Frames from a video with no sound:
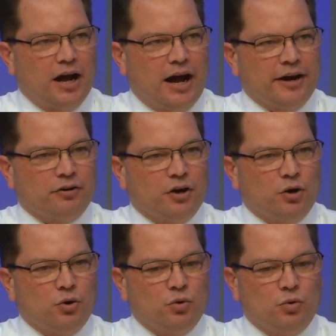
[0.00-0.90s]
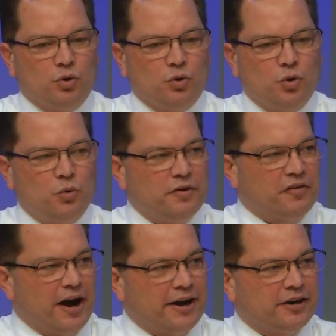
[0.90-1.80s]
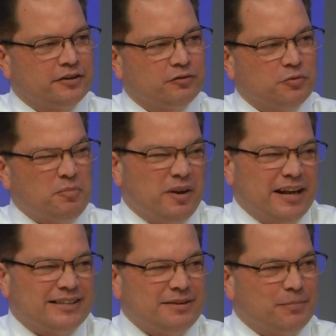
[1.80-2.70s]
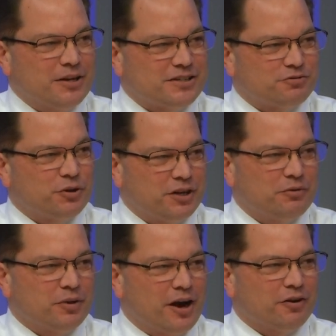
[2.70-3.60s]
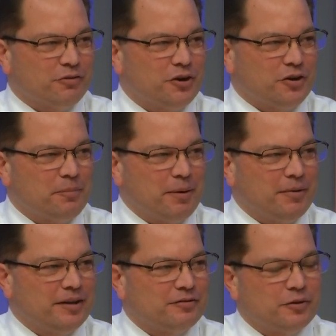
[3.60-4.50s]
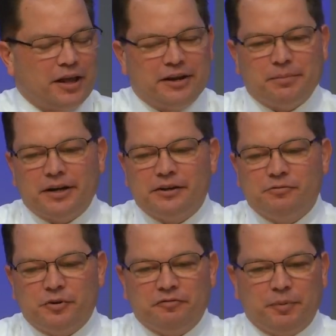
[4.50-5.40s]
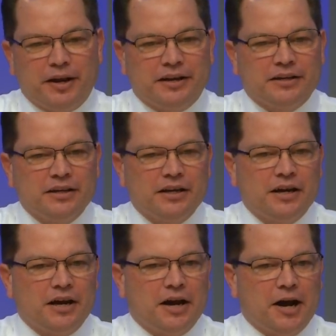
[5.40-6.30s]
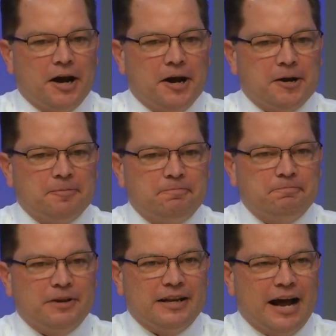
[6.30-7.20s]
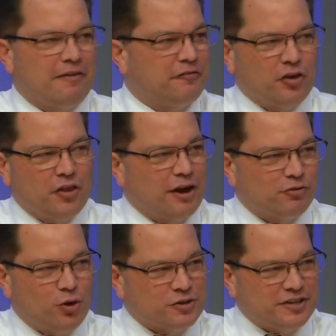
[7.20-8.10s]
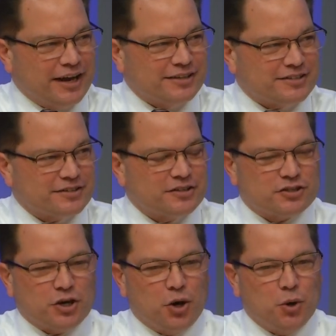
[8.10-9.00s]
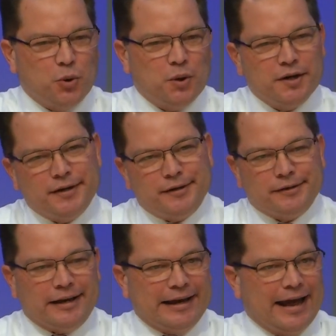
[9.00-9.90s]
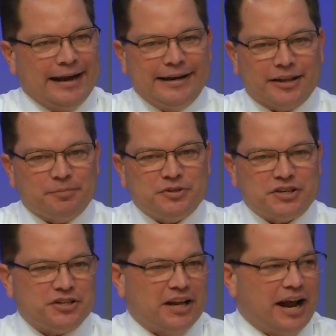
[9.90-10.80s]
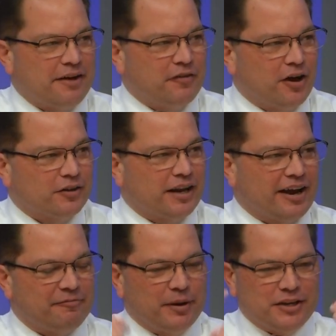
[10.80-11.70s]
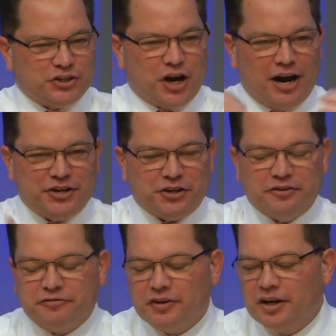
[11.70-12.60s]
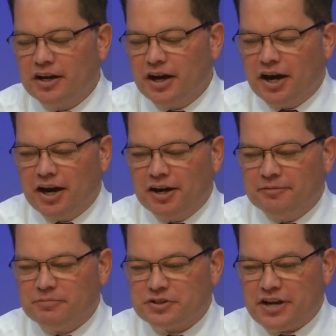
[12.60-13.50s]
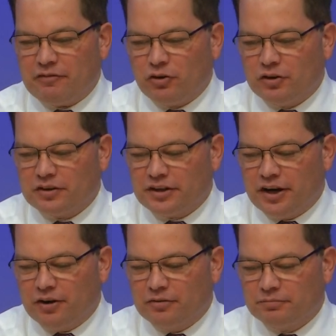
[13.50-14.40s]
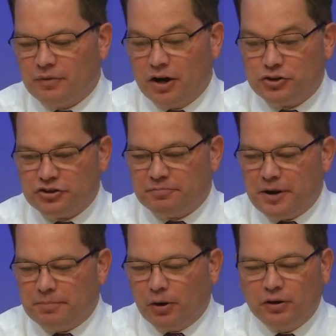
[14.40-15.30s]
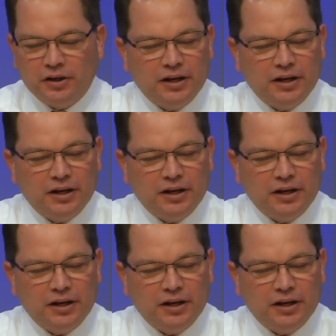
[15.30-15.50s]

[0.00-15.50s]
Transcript: I don't know who we've hired. We've been 18 months, really, without a real commitment with anybody. We've been not filled that role since. So like any other position that I've held, that I've been in charge of, several, hundreds of people,